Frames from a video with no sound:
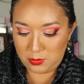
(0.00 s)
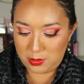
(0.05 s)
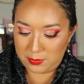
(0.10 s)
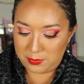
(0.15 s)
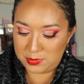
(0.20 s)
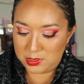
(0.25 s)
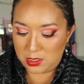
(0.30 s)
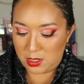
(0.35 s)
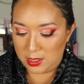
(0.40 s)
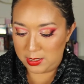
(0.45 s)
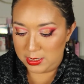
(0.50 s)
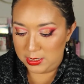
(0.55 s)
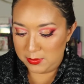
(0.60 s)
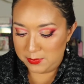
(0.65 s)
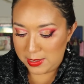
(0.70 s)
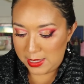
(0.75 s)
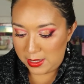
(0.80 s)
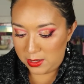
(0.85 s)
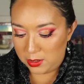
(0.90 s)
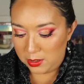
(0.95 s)
what I'm talking
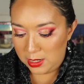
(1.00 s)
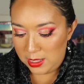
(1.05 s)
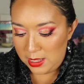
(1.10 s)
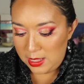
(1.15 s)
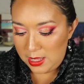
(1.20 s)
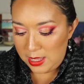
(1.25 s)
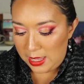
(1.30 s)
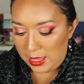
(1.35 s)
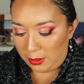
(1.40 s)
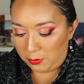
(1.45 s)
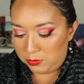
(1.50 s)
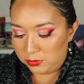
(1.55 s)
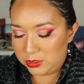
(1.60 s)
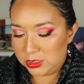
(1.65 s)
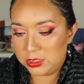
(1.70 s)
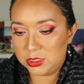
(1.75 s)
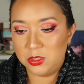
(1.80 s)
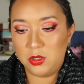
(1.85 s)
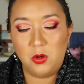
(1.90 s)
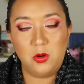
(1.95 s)
about. I will
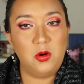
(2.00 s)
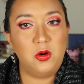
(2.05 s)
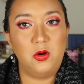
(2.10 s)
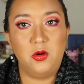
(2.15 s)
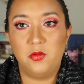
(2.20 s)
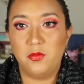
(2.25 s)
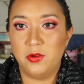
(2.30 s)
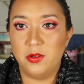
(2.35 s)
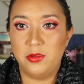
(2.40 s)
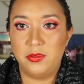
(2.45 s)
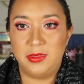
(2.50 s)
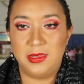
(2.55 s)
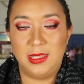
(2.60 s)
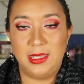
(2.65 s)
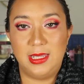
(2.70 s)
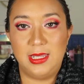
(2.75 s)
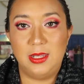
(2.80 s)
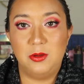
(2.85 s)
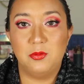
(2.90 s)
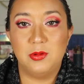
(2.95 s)
just go over
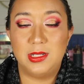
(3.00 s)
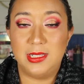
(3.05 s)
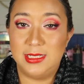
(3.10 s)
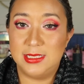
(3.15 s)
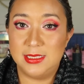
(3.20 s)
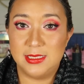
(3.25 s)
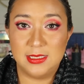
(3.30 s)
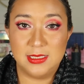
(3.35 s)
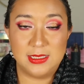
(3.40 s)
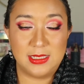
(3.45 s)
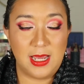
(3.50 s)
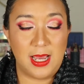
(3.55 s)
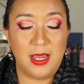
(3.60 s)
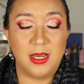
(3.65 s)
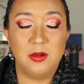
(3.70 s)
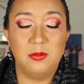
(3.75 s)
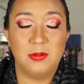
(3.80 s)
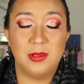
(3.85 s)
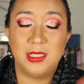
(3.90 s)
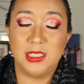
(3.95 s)
the releases
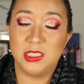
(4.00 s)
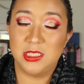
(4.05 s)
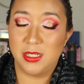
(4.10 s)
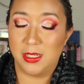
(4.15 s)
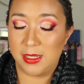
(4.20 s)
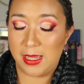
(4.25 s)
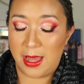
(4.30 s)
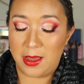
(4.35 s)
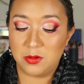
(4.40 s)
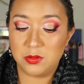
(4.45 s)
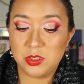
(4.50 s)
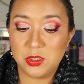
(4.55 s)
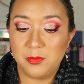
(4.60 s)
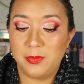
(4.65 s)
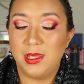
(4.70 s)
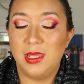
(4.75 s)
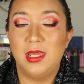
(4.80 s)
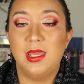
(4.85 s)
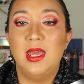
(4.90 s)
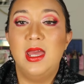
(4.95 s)
that really stuck out to
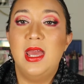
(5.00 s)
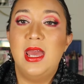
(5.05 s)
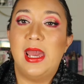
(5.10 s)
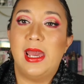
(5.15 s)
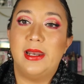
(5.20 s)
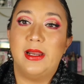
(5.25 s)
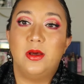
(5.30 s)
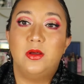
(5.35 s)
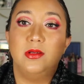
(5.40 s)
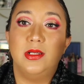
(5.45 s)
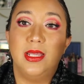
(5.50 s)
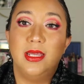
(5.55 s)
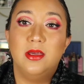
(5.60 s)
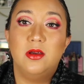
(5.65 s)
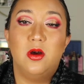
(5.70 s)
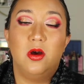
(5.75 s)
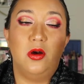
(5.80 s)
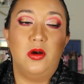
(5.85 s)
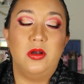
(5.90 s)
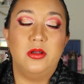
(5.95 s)
me, and I'll link
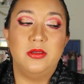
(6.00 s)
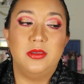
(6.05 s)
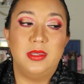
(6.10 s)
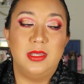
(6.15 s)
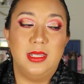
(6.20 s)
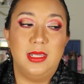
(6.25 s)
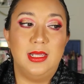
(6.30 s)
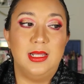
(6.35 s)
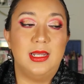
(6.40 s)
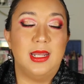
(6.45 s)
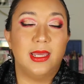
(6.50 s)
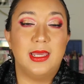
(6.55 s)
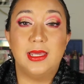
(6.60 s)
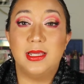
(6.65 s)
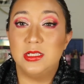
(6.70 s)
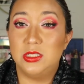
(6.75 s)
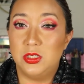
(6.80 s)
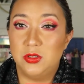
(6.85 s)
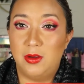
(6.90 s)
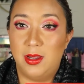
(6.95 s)
all the like
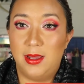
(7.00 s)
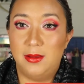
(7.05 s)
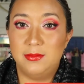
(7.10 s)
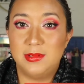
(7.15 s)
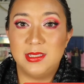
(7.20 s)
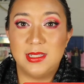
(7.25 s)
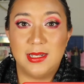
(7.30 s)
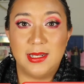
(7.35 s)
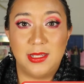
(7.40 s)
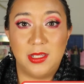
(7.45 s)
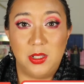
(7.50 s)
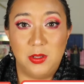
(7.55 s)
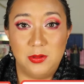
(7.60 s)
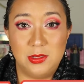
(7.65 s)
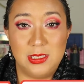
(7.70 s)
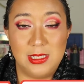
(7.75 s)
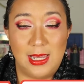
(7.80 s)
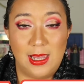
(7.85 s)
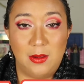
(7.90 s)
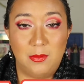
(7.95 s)
Instagrams that I
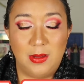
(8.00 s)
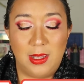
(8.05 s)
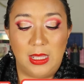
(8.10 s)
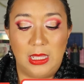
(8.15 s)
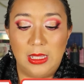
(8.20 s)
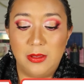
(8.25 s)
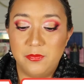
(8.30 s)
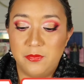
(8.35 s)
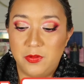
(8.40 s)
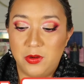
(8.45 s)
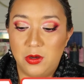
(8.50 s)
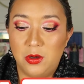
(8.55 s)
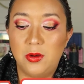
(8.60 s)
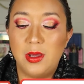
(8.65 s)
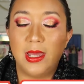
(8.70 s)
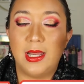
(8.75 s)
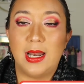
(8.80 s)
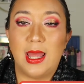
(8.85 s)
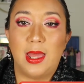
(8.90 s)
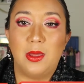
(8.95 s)
use to get my info,
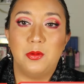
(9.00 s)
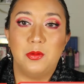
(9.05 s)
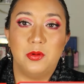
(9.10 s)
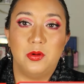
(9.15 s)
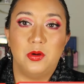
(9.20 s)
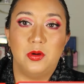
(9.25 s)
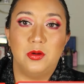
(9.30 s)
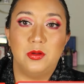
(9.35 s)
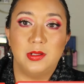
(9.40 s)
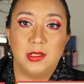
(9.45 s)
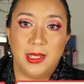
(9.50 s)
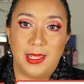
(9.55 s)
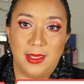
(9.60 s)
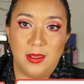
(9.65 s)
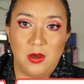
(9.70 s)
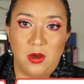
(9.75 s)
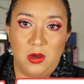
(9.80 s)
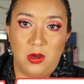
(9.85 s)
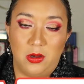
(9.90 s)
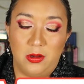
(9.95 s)
and I will link
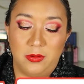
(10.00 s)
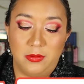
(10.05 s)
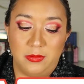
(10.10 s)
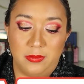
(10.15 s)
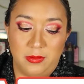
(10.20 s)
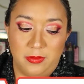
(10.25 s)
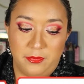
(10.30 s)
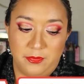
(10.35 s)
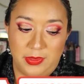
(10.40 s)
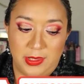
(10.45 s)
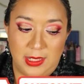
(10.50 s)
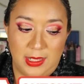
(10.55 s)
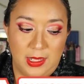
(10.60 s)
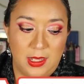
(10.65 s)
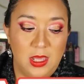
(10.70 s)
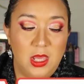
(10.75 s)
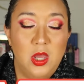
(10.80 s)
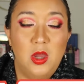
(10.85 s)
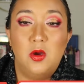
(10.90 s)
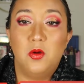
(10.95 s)
all of
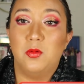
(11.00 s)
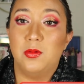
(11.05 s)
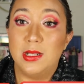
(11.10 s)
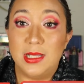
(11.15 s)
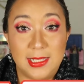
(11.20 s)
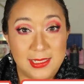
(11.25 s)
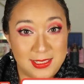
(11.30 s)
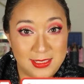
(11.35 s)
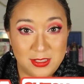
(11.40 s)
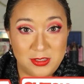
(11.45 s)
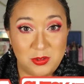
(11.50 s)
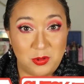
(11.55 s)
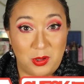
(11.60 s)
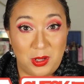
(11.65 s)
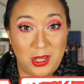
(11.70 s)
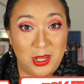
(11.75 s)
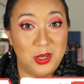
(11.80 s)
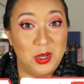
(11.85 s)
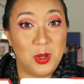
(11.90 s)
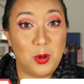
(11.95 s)
the releases so you
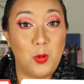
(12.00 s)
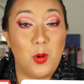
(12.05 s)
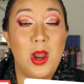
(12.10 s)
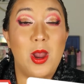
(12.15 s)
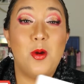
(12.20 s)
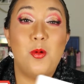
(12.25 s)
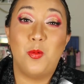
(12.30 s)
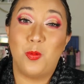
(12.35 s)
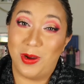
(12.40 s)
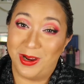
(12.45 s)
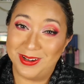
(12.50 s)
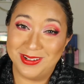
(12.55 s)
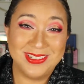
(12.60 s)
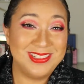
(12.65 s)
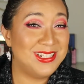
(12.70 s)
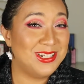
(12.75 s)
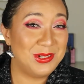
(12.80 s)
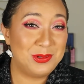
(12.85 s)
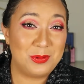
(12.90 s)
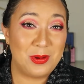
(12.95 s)
can know where
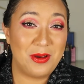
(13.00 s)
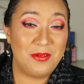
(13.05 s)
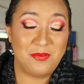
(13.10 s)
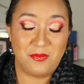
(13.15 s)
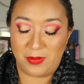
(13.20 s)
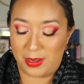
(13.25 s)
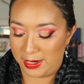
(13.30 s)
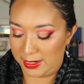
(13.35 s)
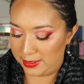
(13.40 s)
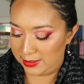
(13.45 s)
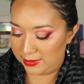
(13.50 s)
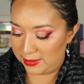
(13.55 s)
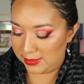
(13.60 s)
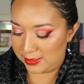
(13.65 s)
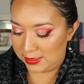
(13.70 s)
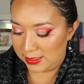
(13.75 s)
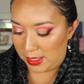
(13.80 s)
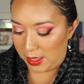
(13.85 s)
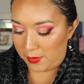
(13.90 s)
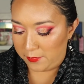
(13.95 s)
to find the
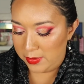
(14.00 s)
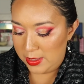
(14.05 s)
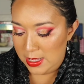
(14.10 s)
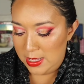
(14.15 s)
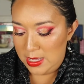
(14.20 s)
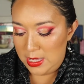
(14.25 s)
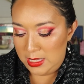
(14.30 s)
stuff.